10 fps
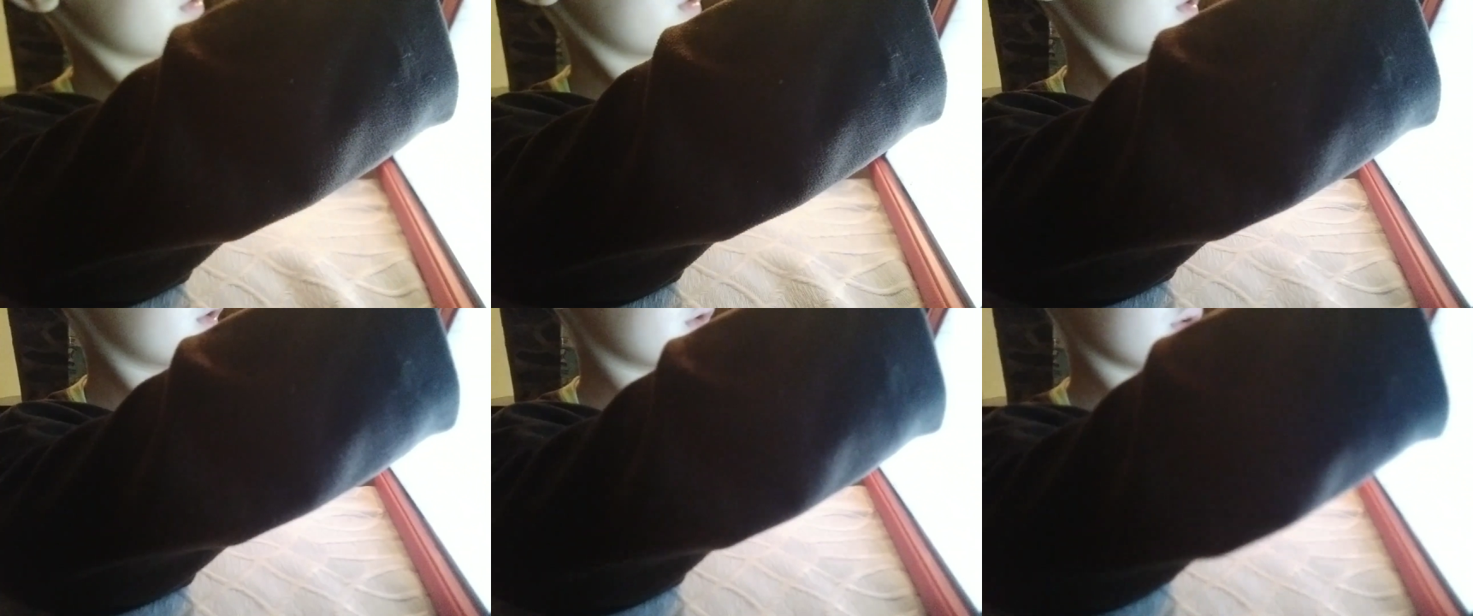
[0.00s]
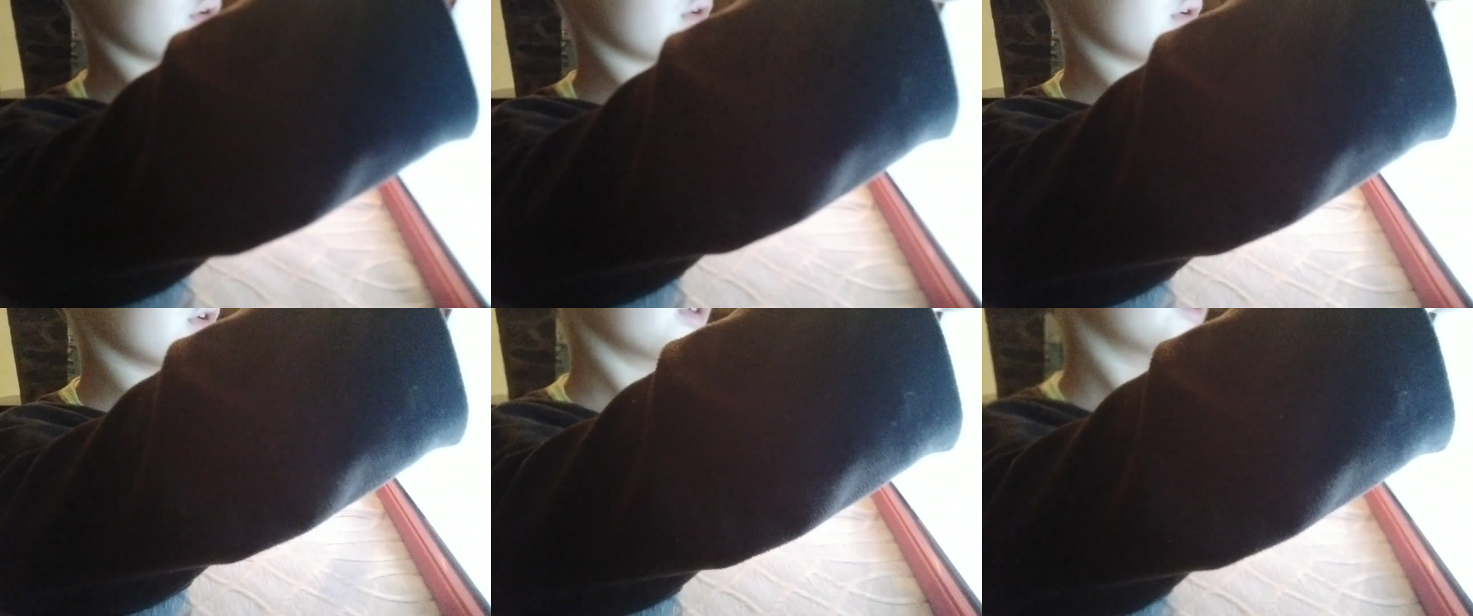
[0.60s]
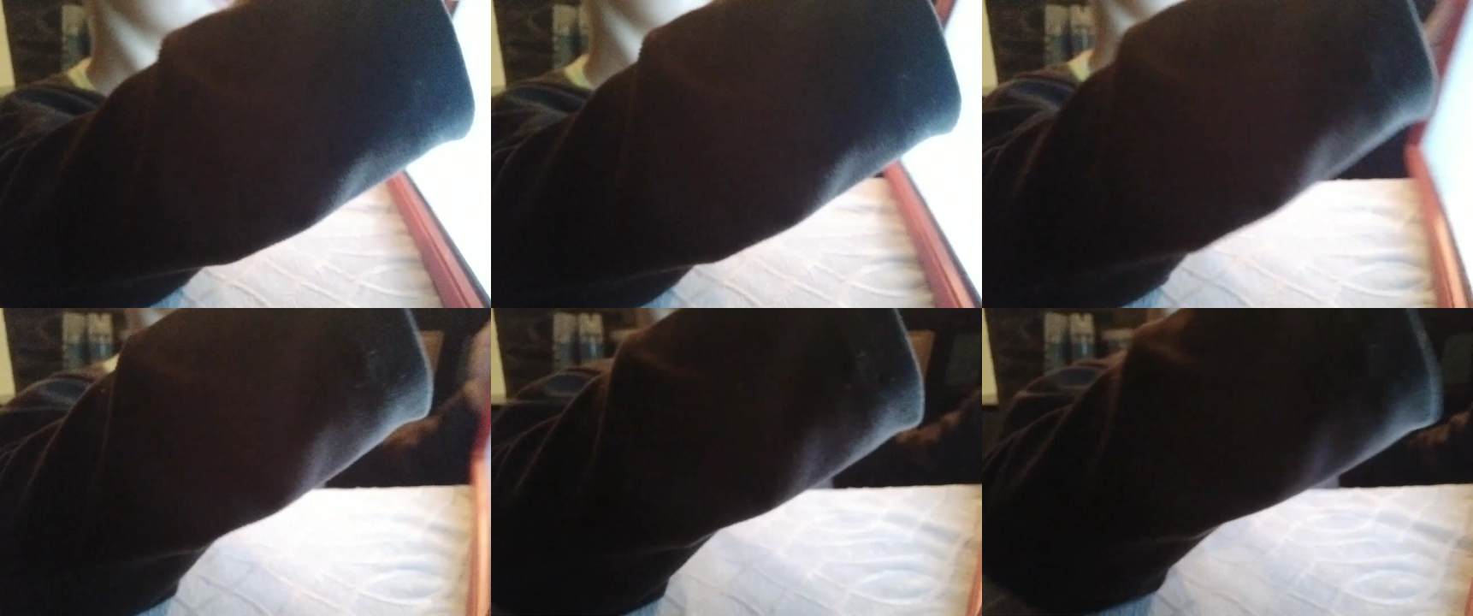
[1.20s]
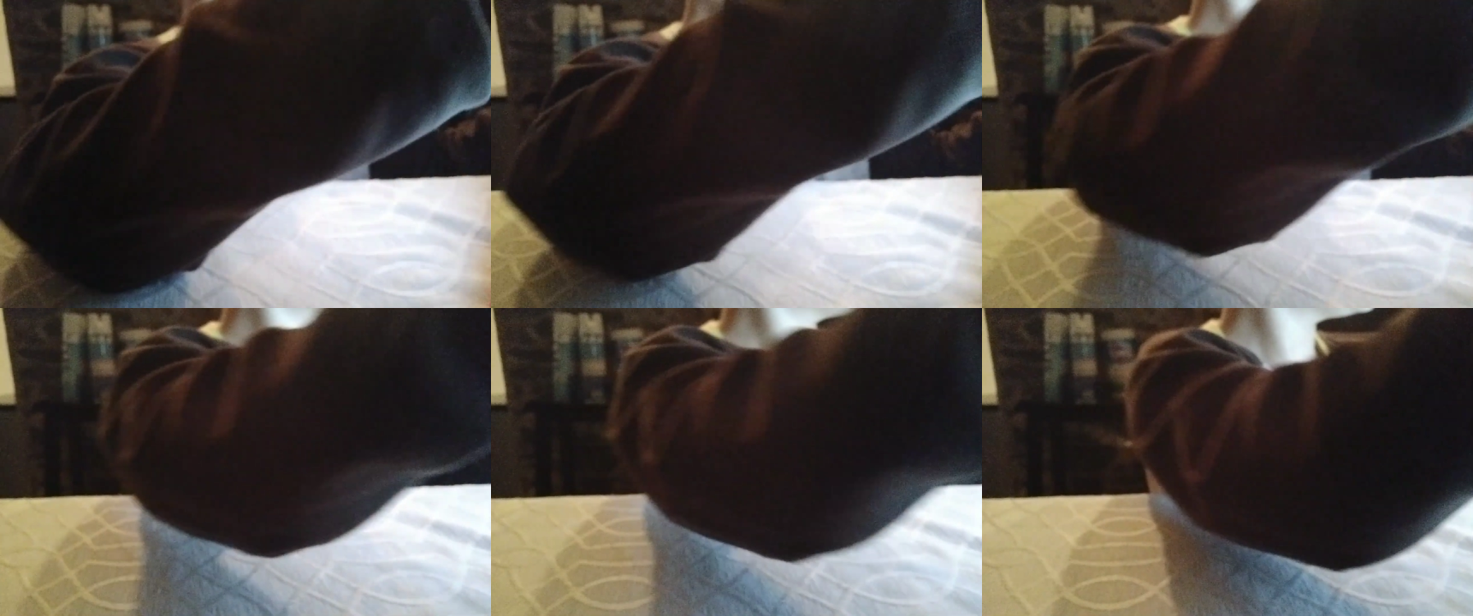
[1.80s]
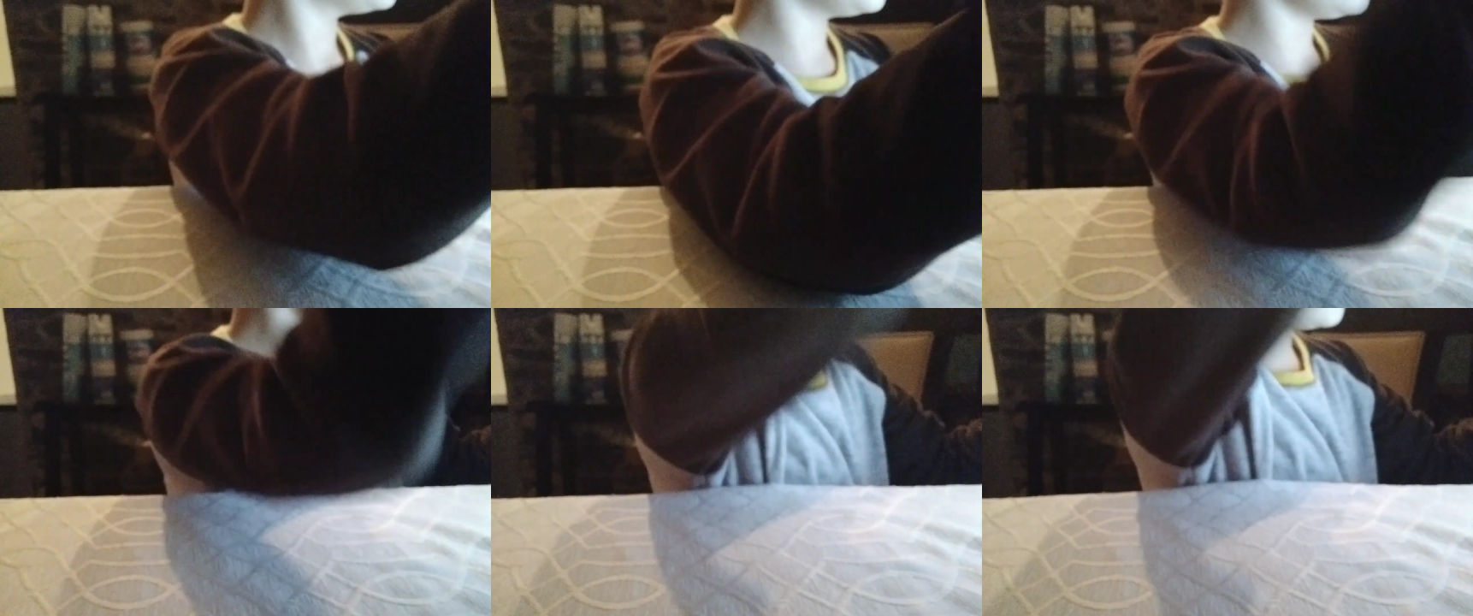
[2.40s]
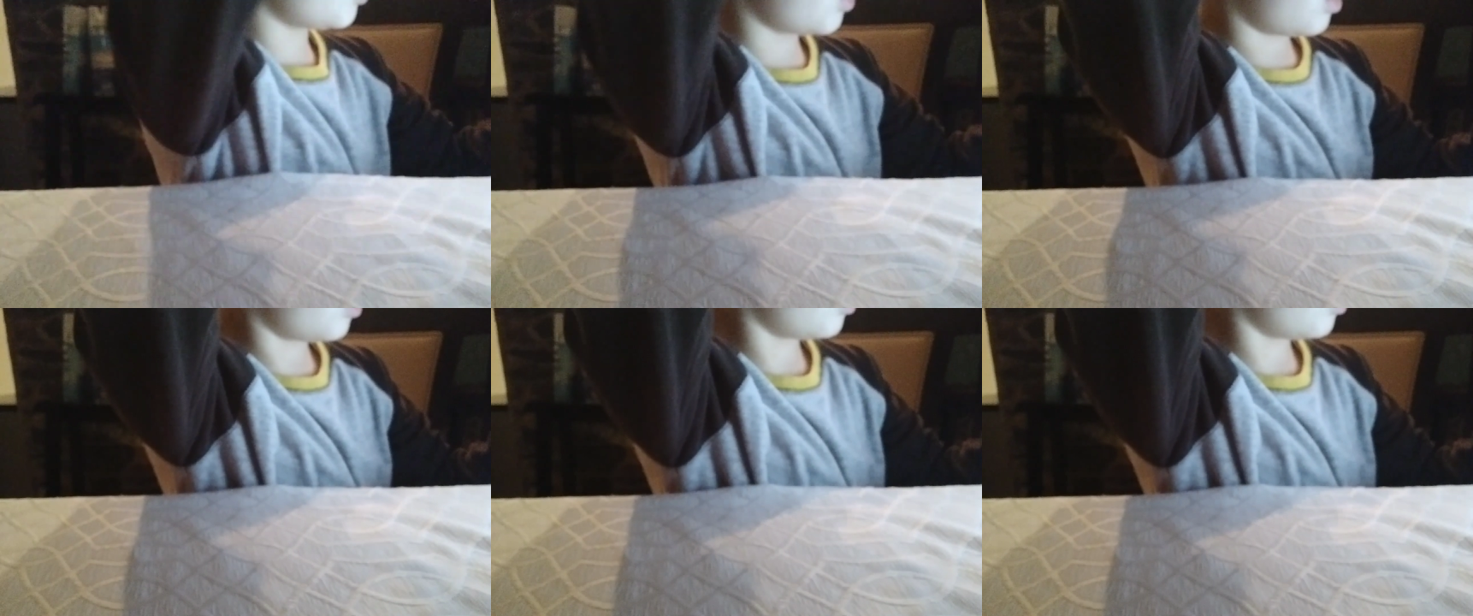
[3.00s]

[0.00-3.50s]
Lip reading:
[unreadable: no face in view]